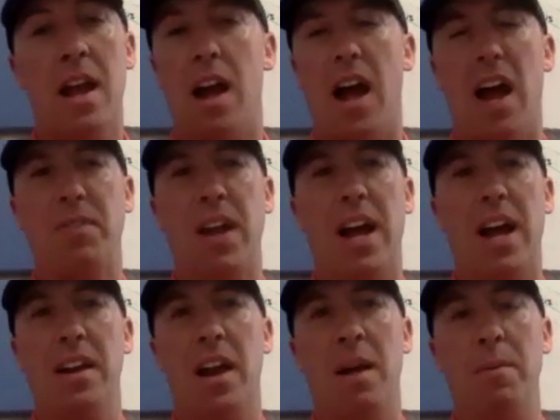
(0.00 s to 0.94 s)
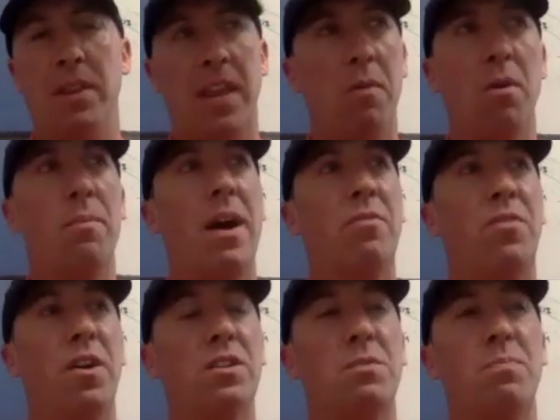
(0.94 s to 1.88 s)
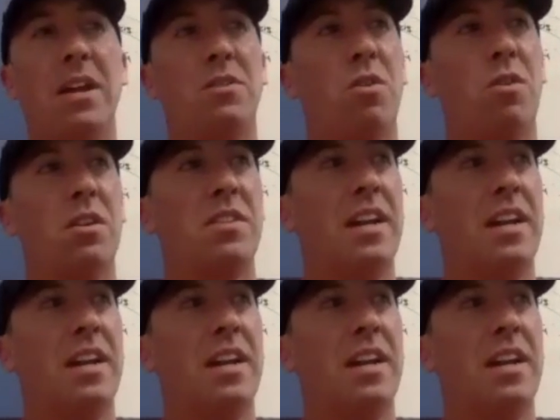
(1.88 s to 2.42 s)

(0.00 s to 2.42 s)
they were my first mentors,